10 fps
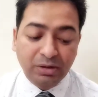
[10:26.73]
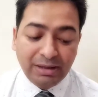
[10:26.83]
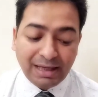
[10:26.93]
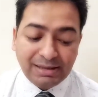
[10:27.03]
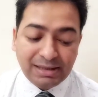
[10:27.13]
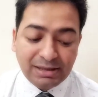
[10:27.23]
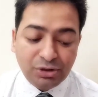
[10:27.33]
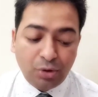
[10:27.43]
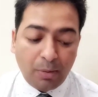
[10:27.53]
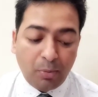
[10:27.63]
Next is
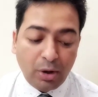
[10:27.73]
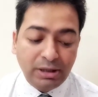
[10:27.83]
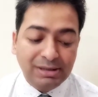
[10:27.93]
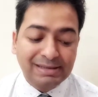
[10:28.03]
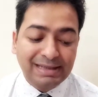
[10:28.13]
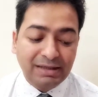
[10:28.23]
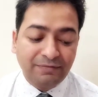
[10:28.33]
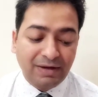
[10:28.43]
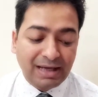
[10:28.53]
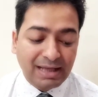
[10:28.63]
to appoint state
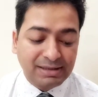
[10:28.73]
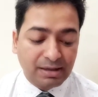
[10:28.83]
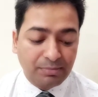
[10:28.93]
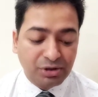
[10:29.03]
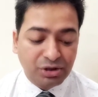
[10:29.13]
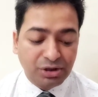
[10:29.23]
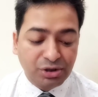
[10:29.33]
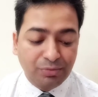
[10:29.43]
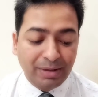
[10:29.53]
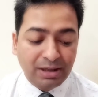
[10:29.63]
finance commissions
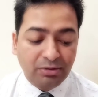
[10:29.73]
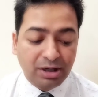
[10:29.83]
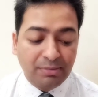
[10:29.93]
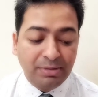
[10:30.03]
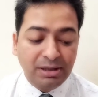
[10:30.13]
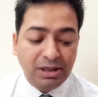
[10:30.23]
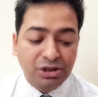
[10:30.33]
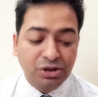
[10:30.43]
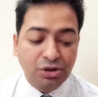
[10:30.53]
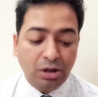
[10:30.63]
to make
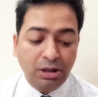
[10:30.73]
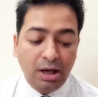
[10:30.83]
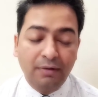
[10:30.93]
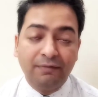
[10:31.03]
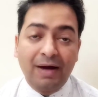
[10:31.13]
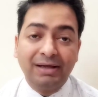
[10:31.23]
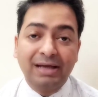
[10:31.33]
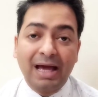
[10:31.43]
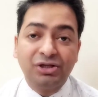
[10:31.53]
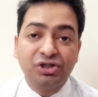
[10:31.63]
recommendations on
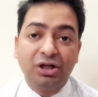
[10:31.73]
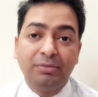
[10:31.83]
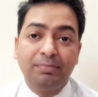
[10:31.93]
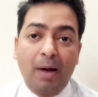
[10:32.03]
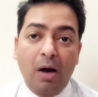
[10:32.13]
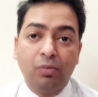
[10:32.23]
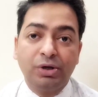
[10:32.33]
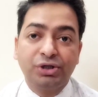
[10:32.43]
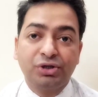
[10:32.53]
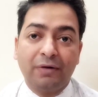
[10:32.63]
financial
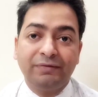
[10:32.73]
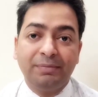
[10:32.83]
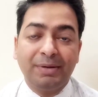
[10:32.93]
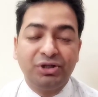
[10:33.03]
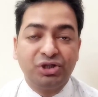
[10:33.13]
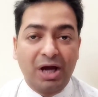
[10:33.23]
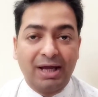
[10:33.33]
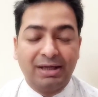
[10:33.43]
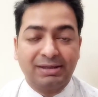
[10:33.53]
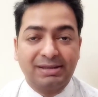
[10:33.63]
powers of the
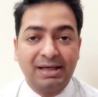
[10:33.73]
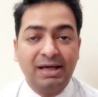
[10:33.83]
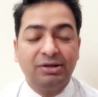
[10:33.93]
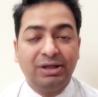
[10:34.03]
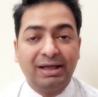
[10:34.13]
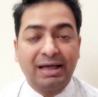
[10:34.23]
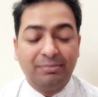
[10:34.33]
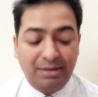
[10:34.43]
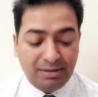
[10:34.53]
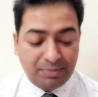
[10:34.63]
panchayats. They
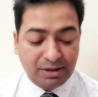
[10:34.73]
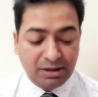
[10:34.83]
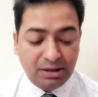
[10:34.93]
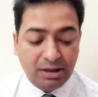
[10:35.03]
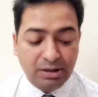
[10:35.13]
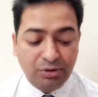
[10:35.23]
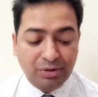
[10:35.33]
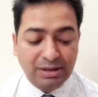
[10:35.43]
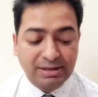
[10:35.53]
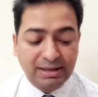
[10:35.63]
can make particular, you
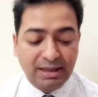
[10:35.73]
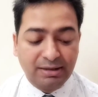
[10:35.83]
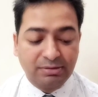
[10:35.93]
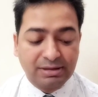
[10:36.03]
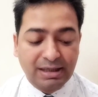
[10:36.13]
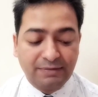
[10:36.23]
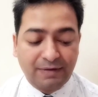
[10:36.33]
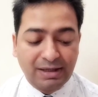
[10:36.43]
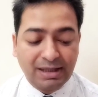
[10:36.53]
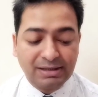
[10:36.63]
can say, state
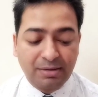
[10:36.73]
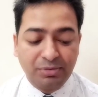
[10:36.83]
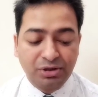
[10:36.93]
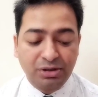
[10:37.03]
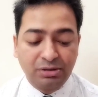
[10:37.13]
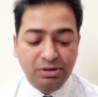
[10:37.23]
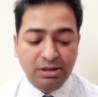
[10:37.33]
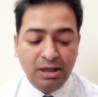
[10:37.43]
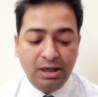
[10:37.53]
finance commissions